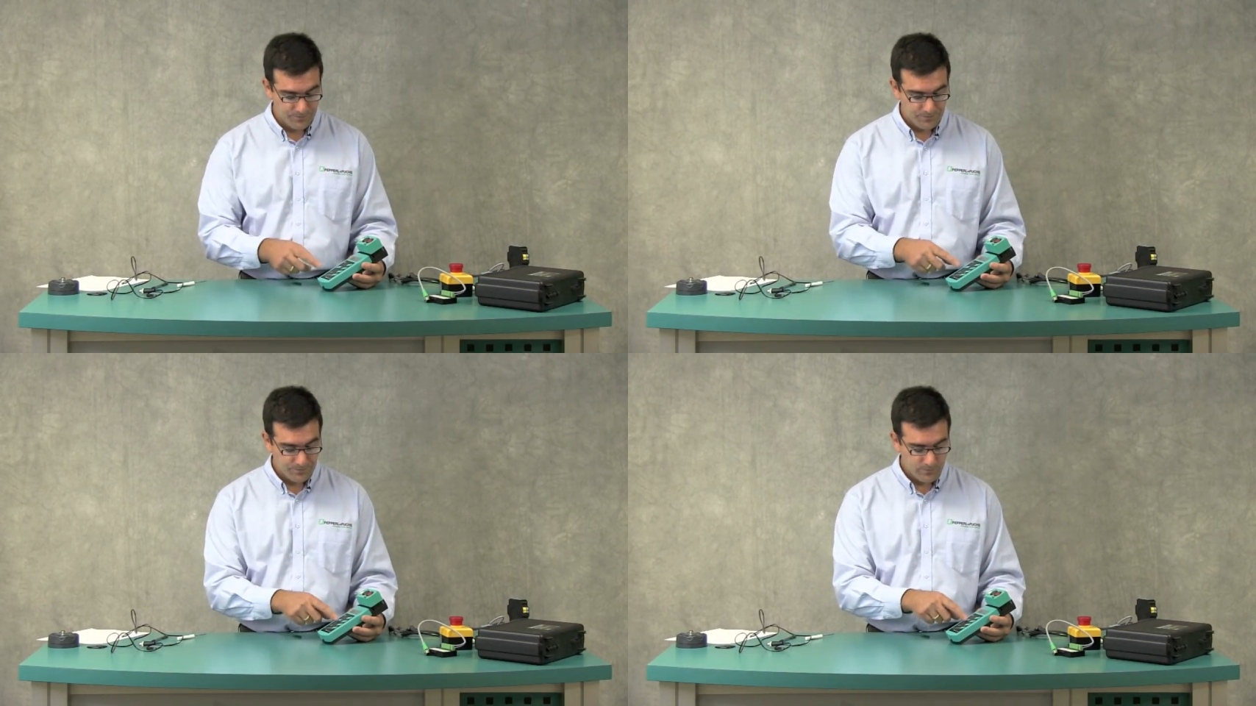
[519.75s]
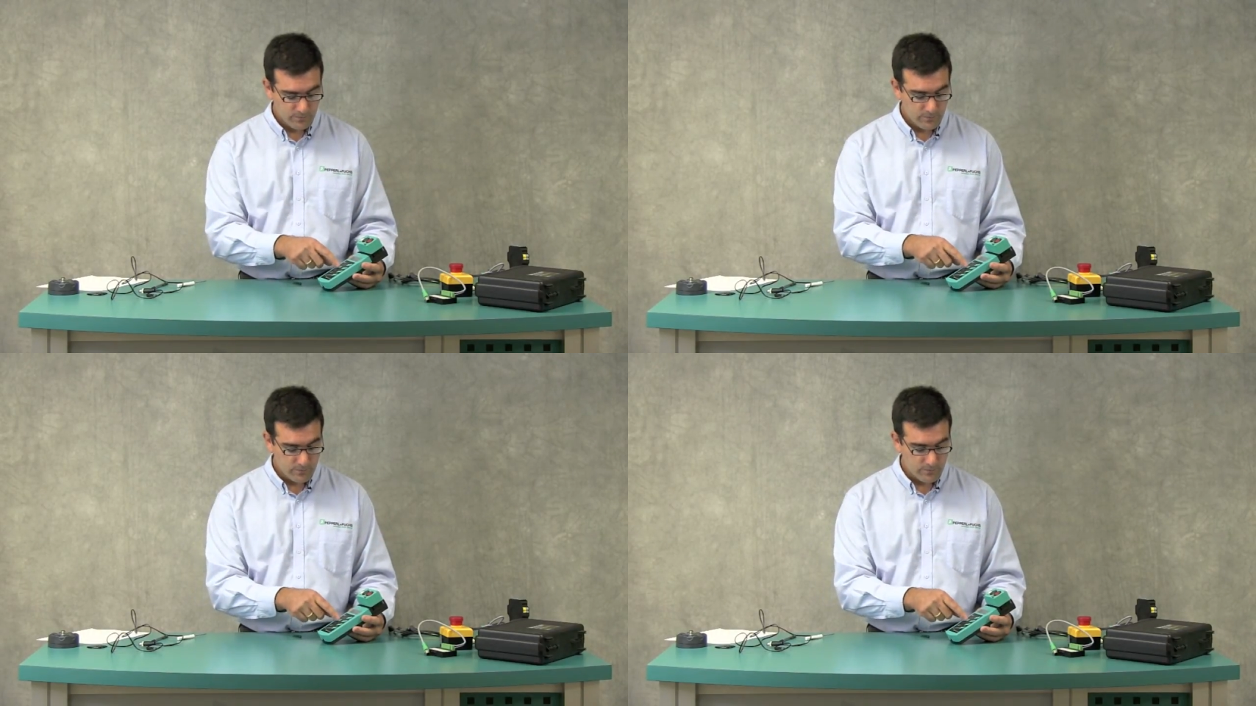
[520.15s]

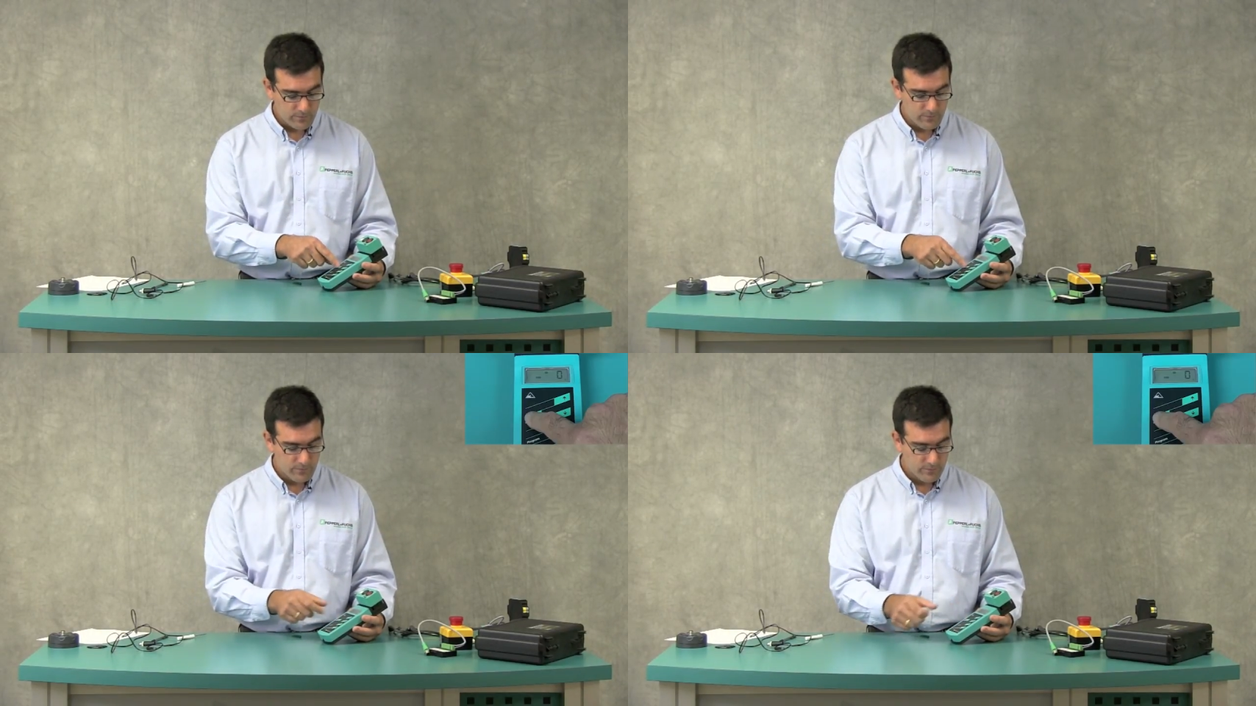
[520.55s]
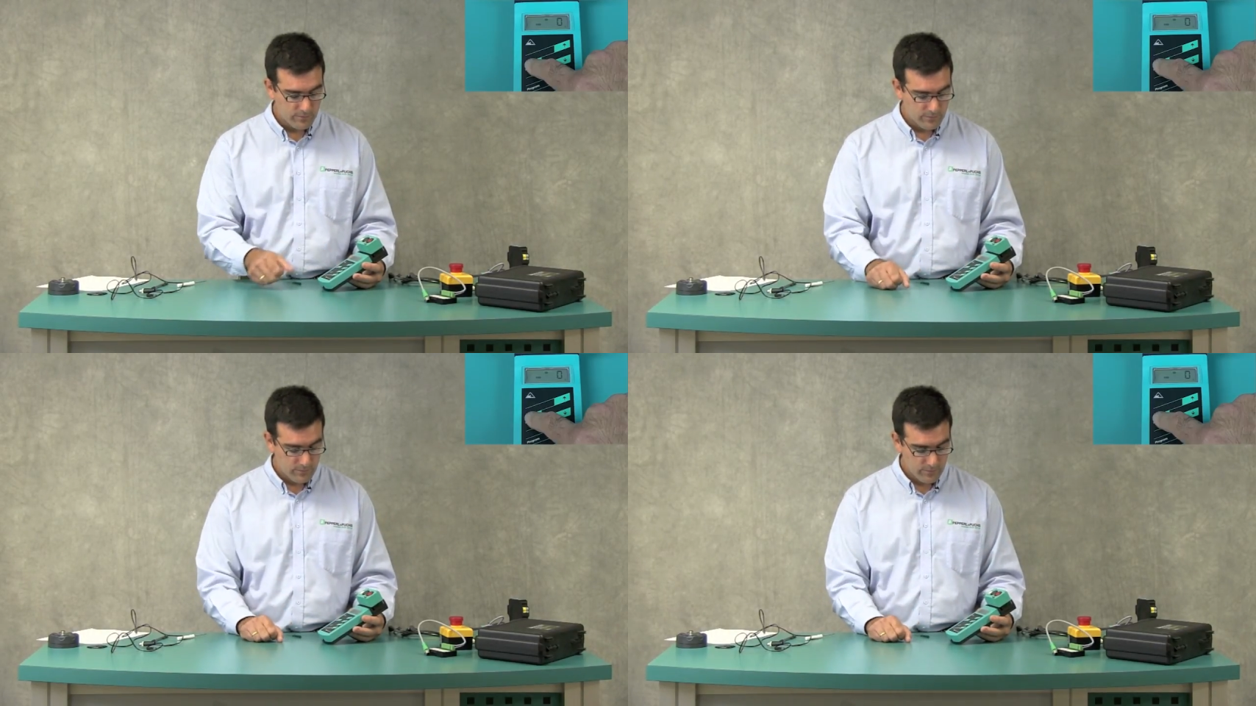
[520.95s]

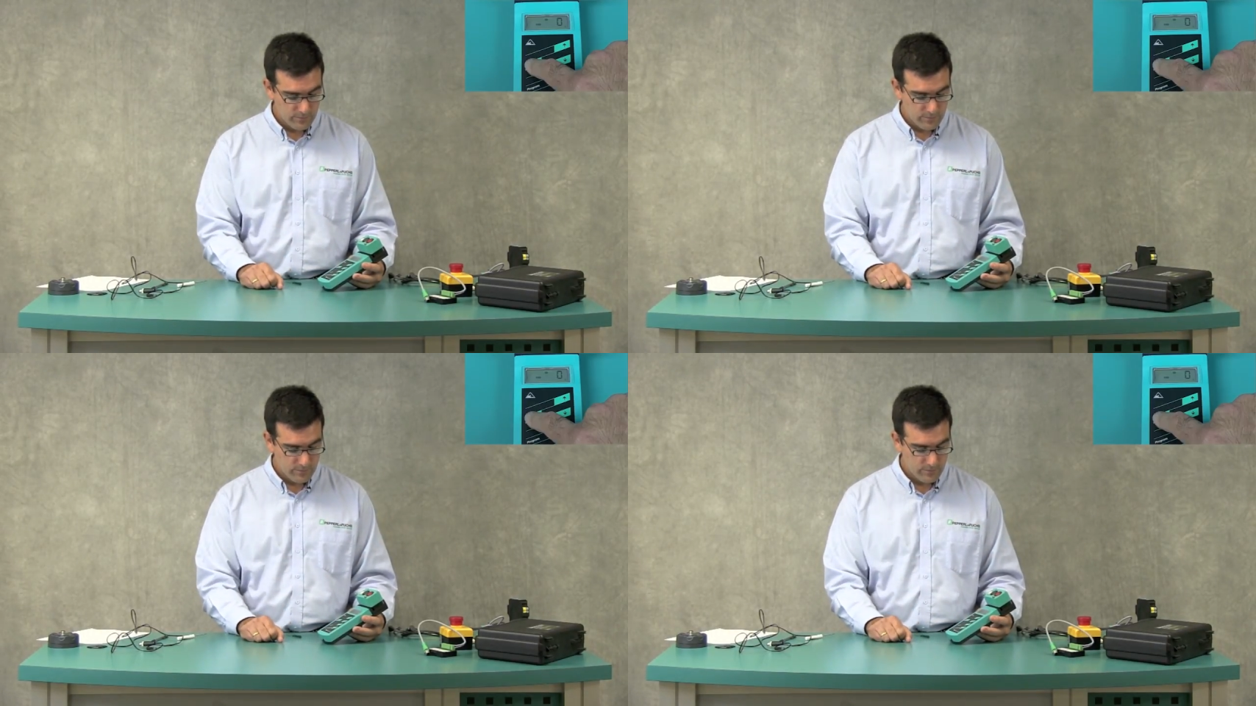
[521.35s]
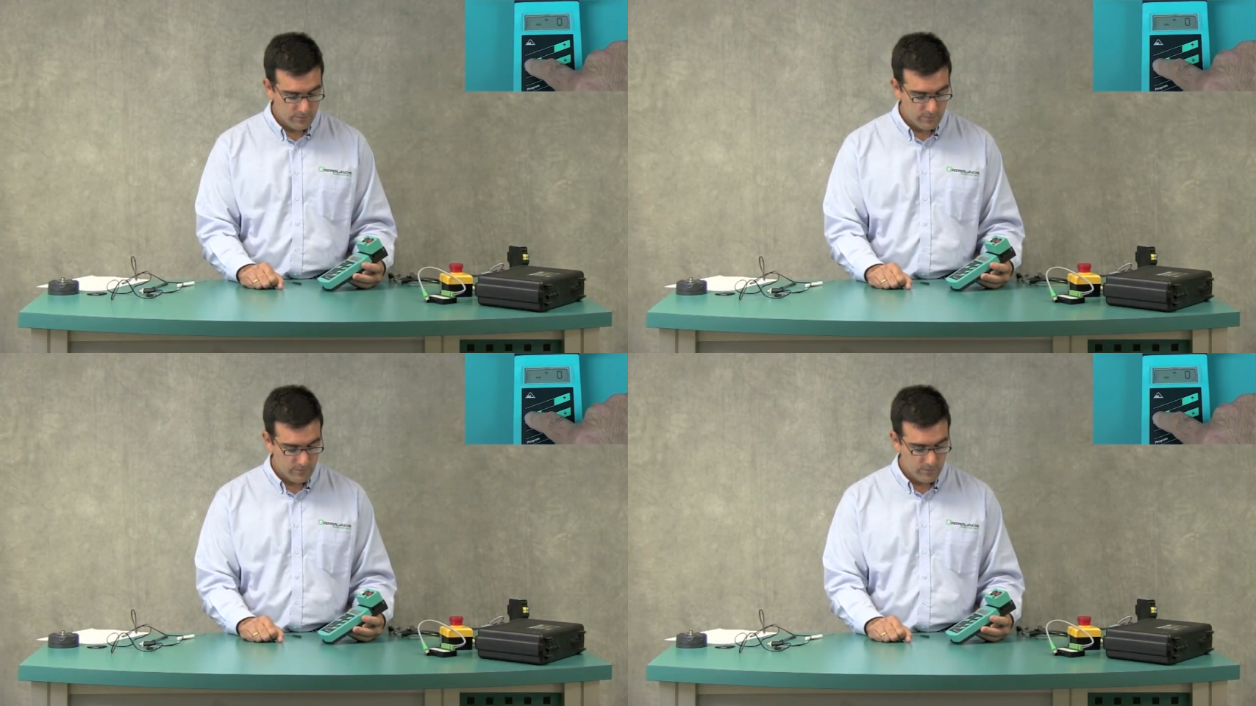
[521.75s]

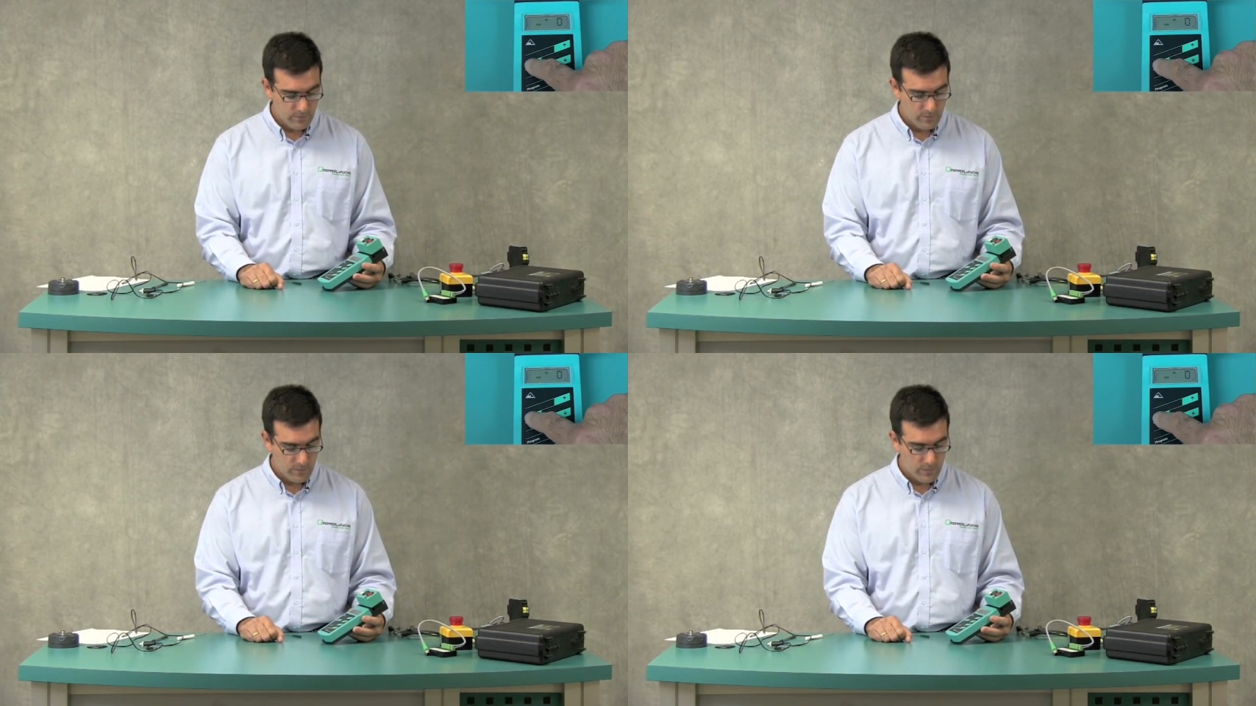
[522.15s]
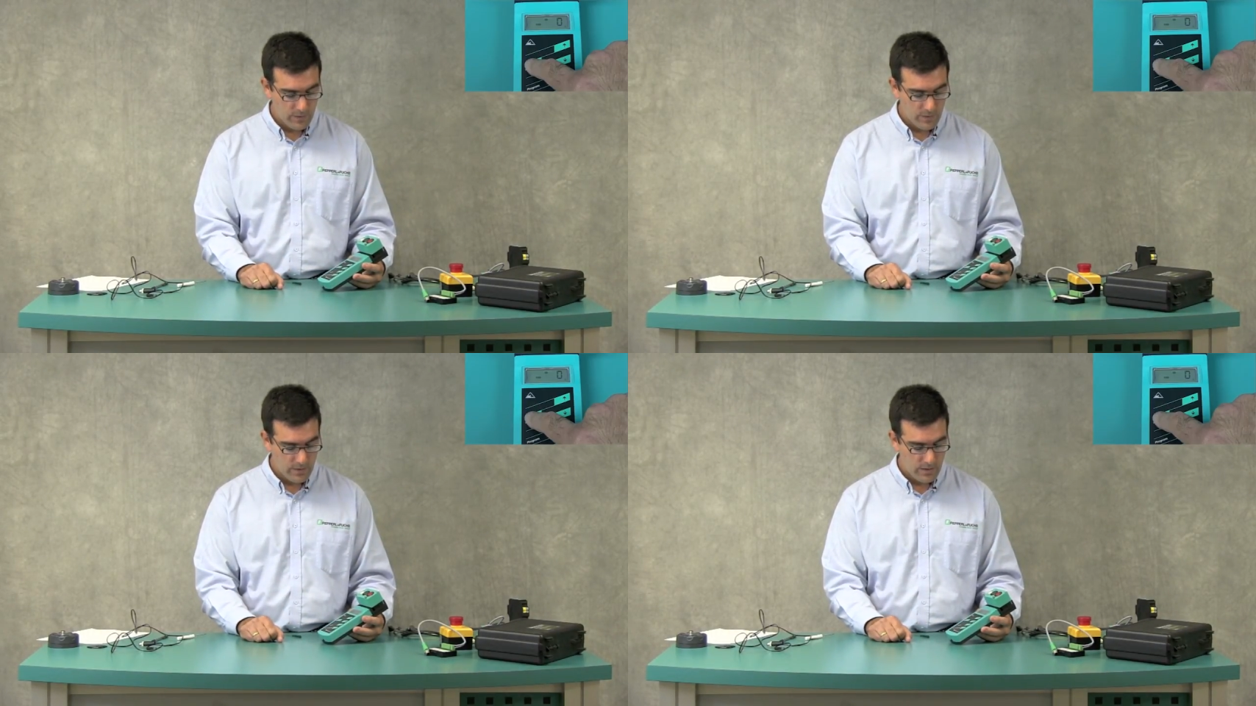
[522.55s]

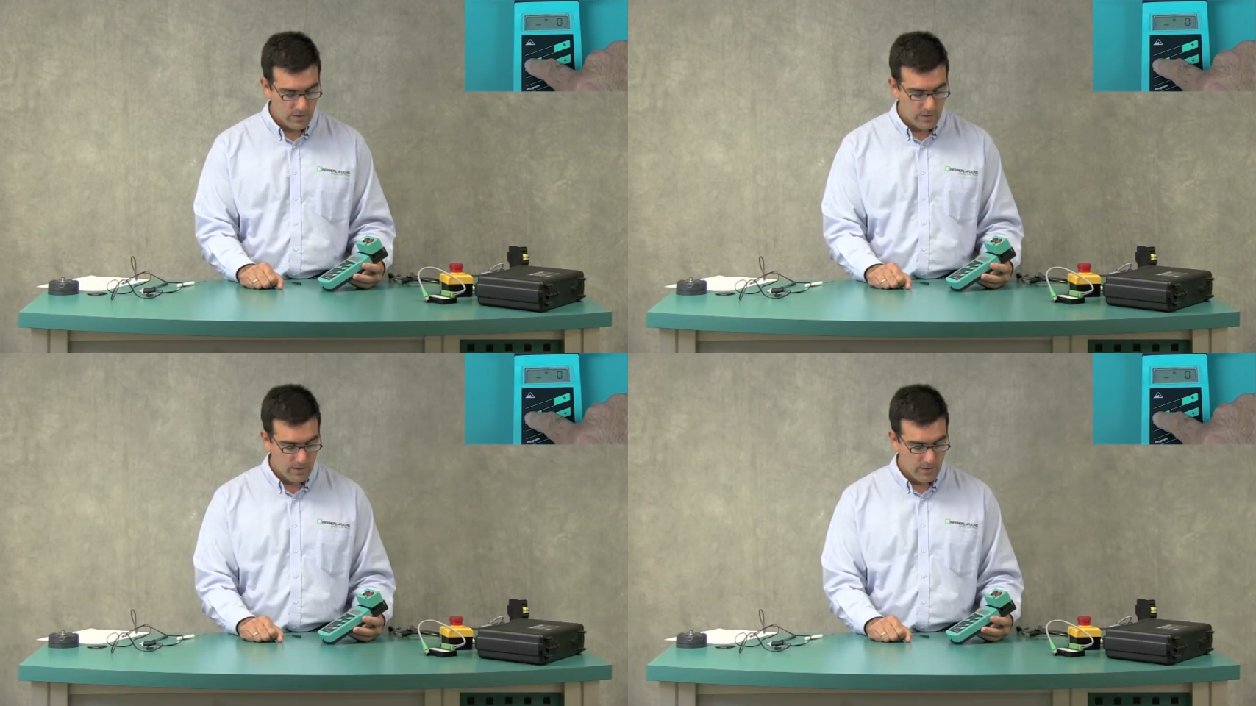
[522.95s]
(silence)